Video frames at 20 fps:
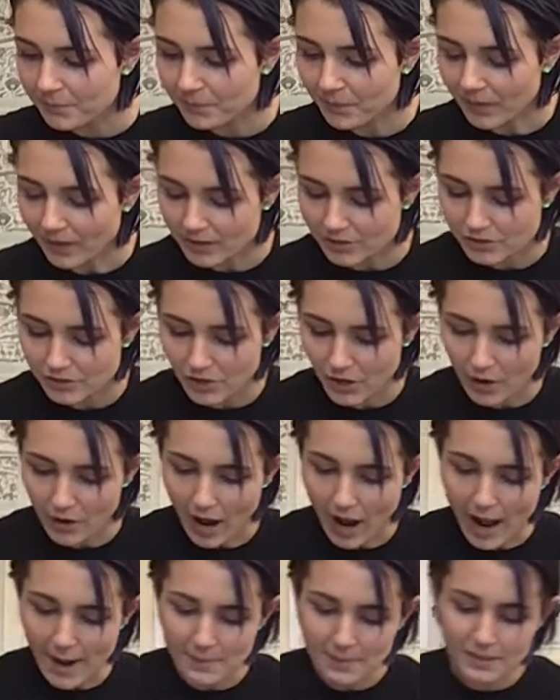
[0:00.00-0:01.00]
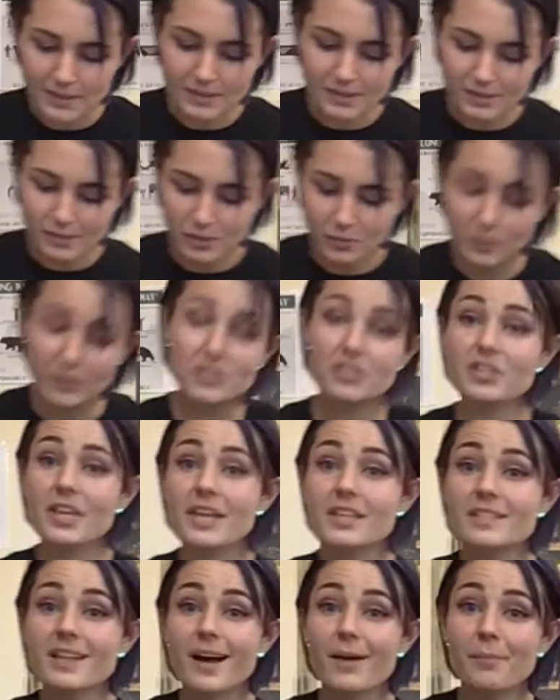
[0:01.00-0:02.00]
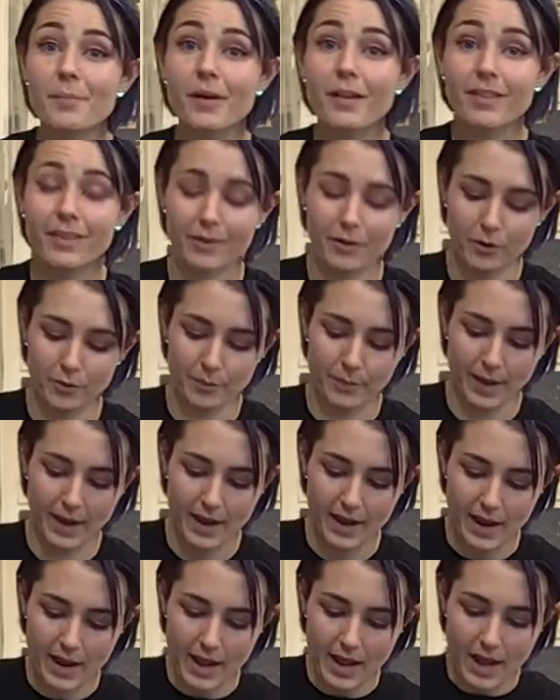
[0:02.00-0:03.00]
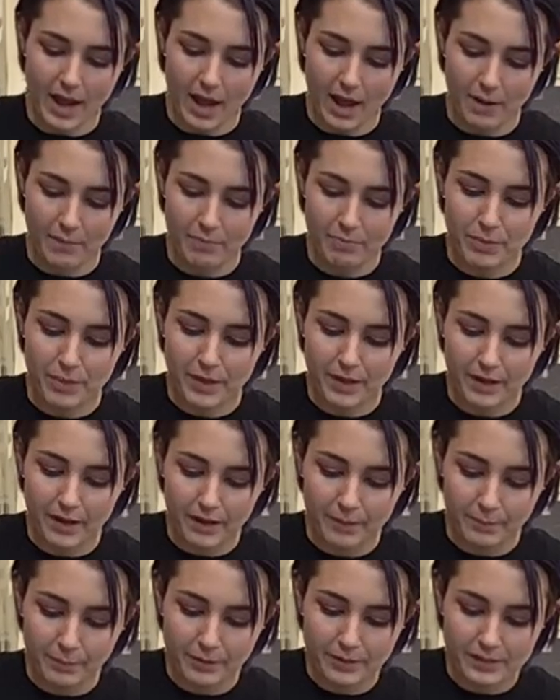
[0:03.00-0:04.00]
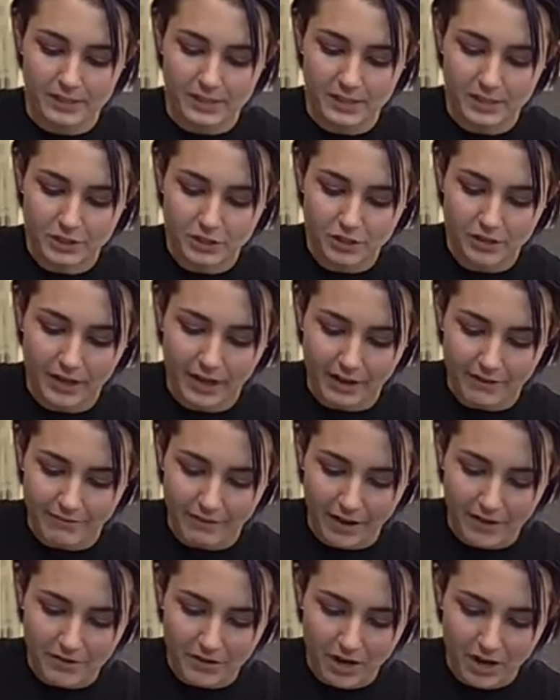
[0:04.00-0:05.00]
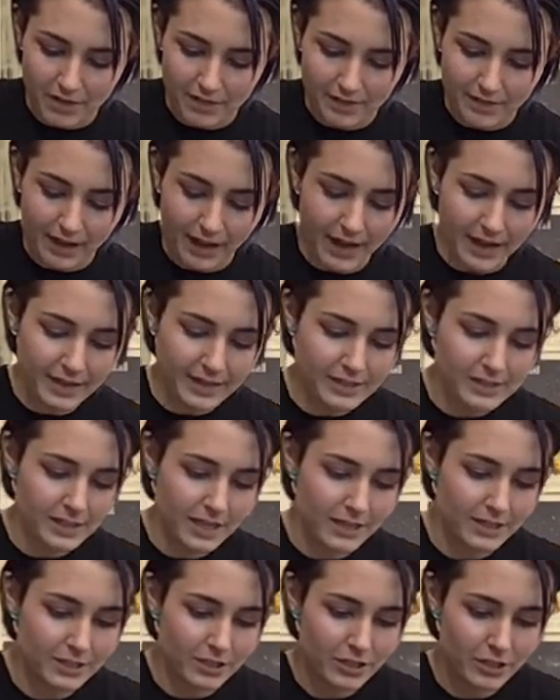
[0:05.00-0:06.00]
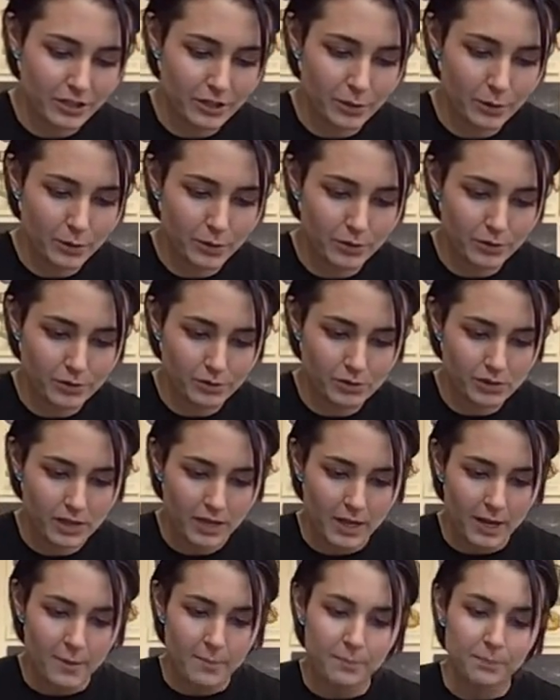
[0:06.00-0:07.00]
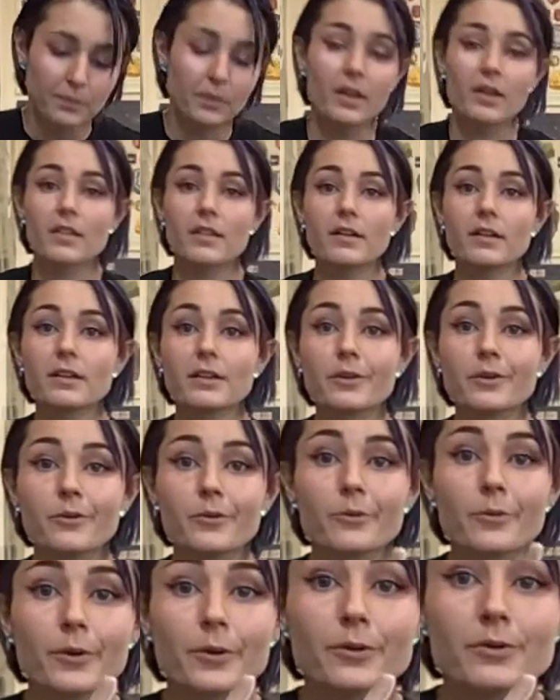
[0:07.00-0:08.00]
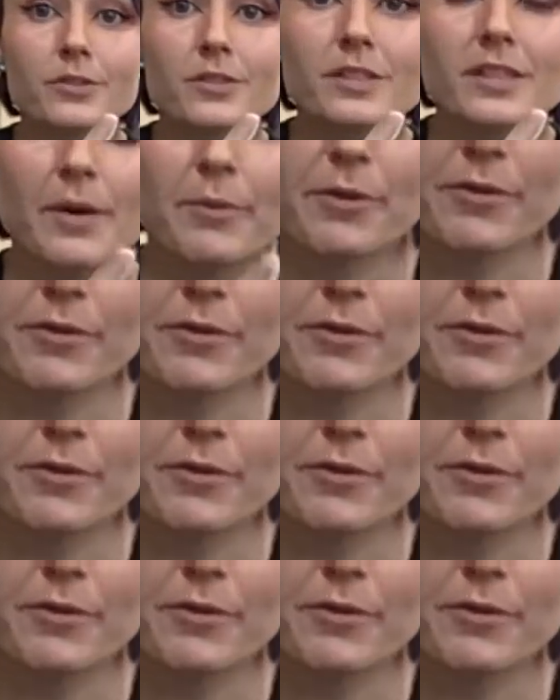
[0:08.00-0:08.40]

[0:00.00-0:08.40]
So I'm gonna switch things up a little bit. The procedure that I found online said to use the little roots that would